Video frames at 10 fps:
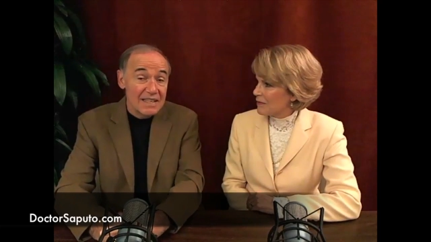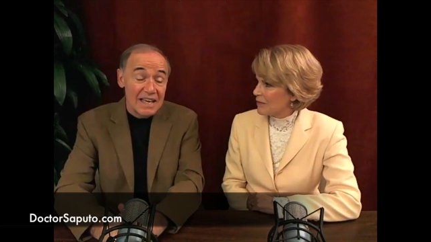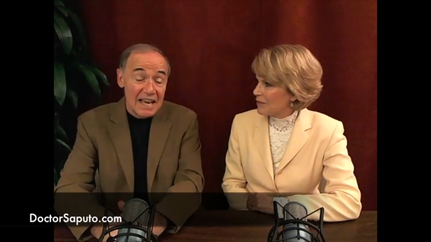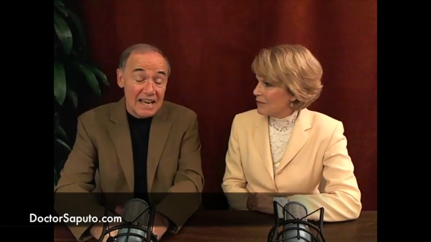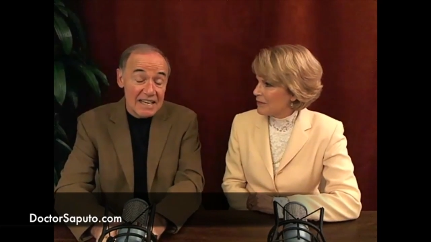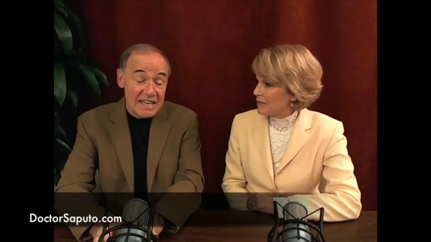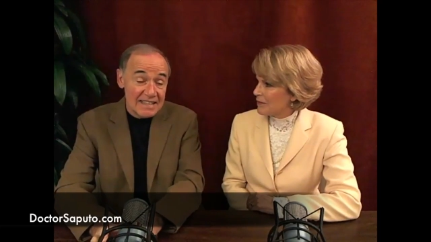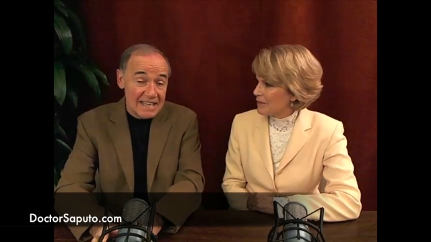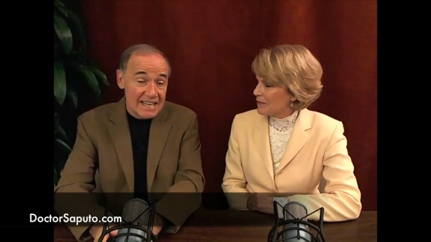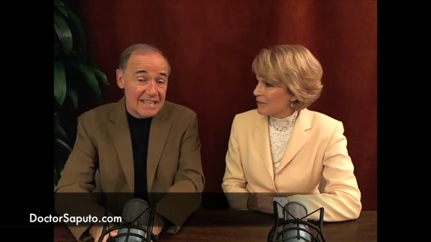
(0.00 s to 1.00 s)
Speaker 1: And at
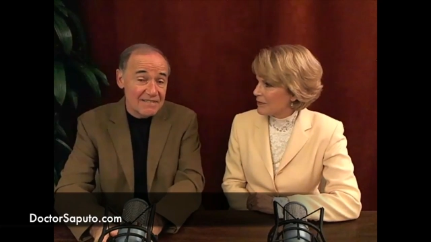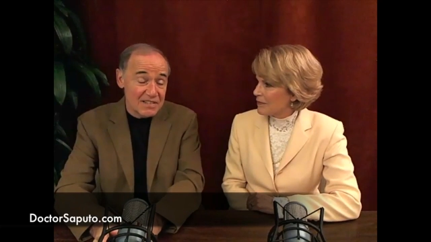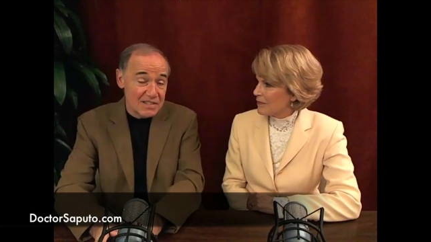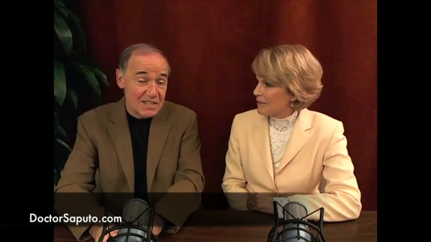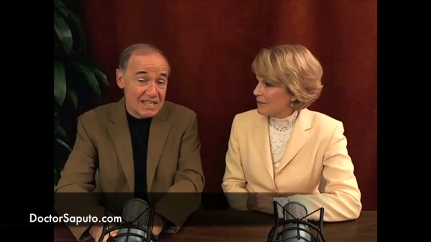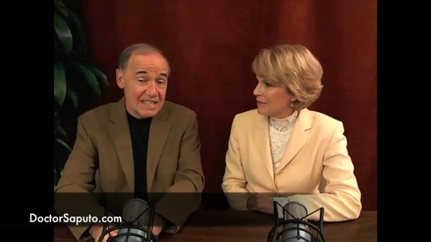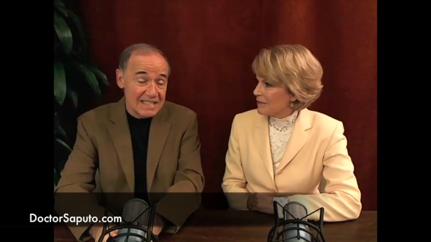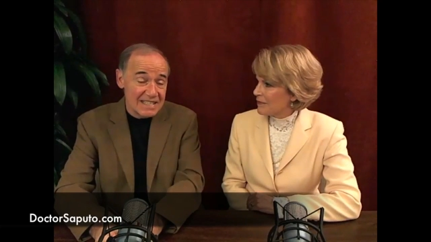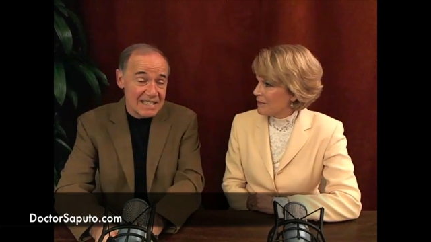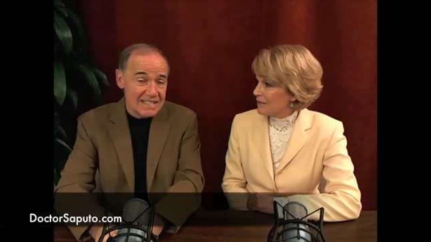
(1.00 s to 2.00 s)
the end of the study, it
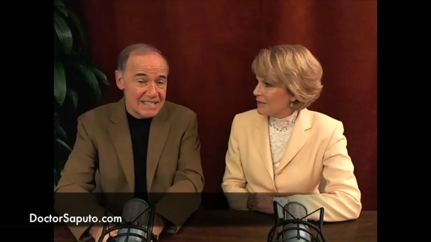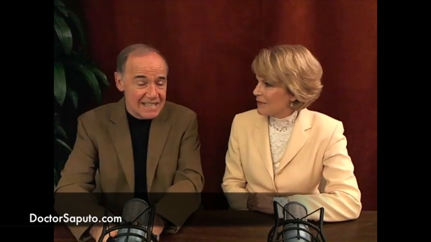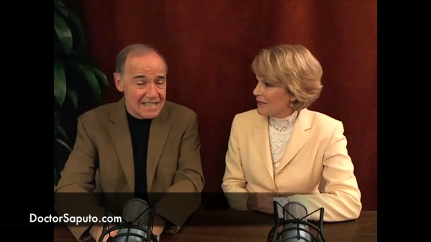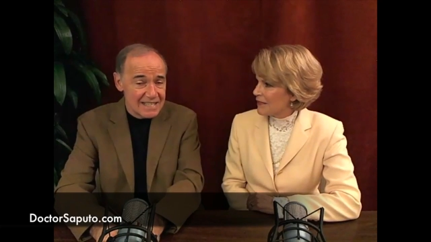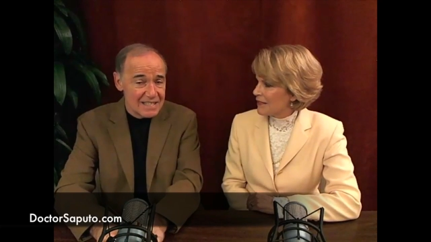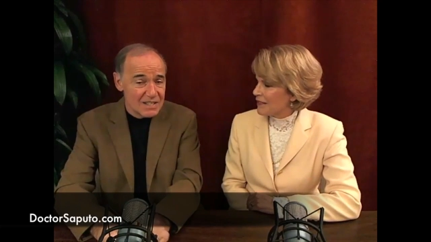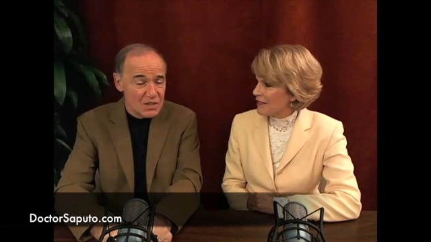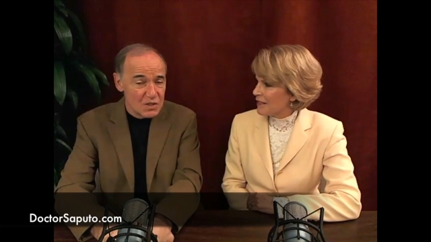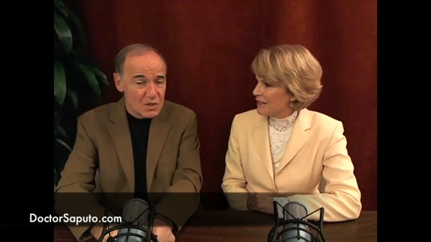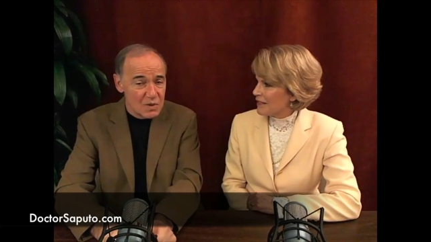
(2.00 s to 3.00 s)
says, yes,
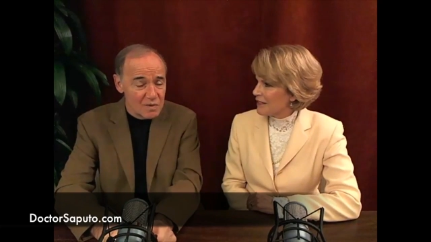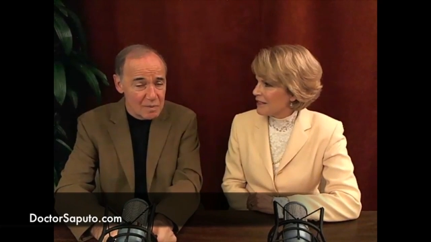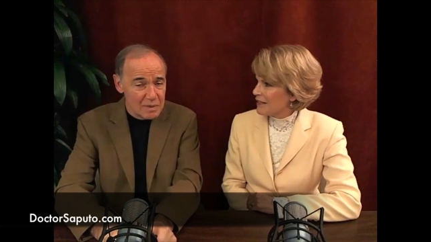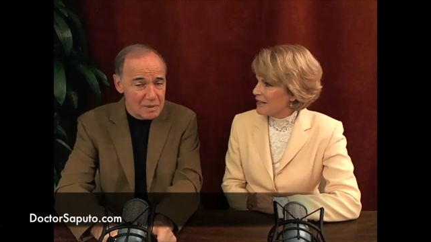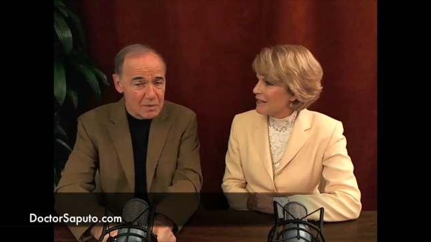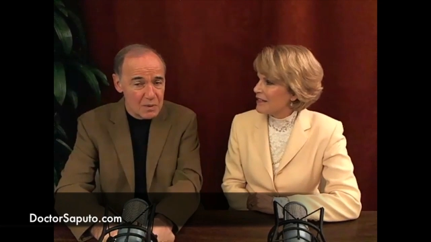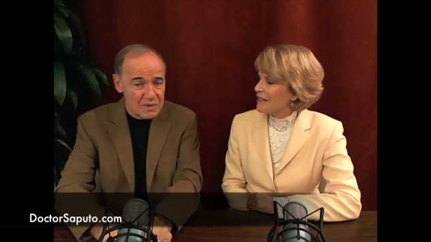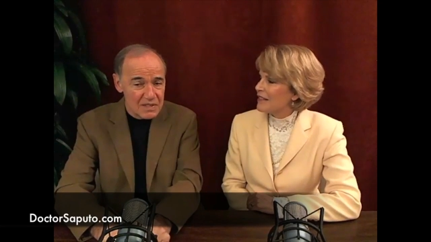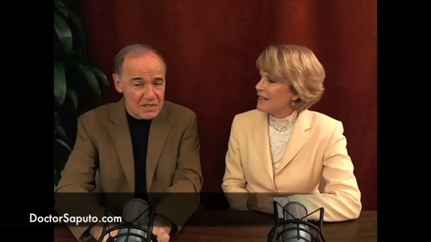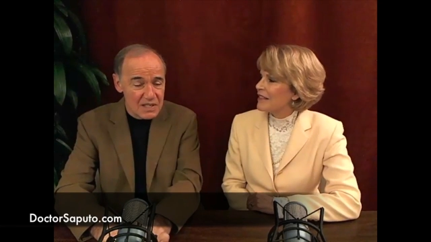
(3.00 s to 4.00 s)
two of the people who were in
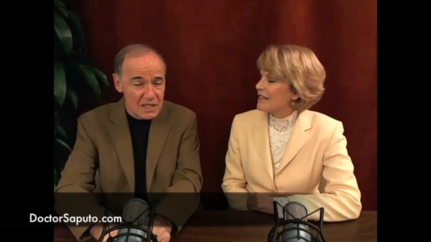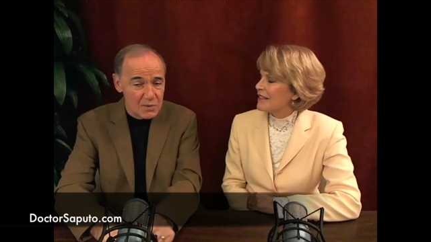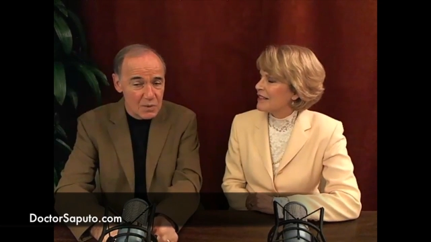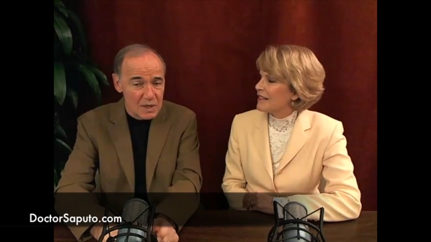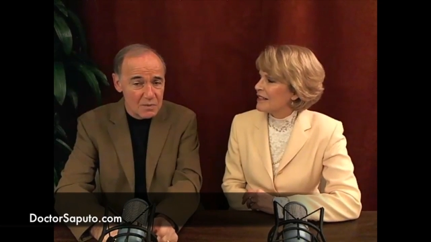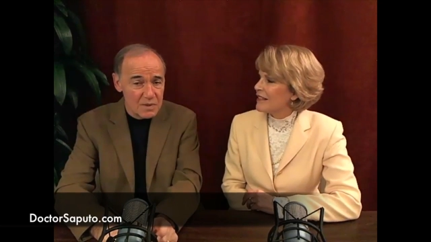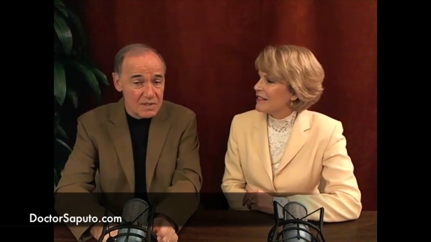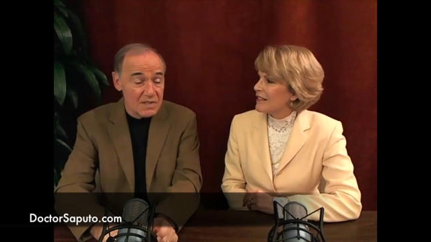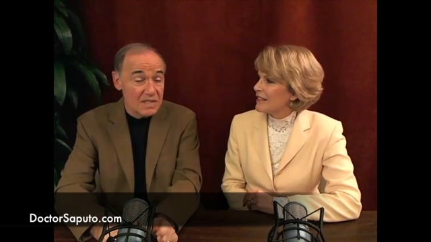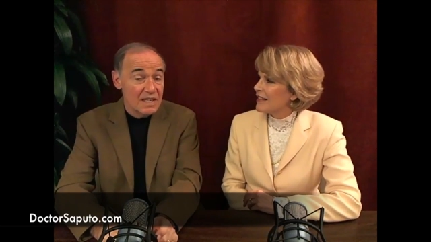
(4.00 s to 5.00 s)
the study, one
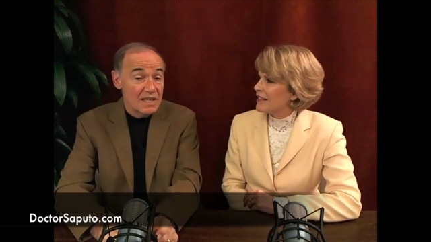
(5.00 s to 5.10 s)
was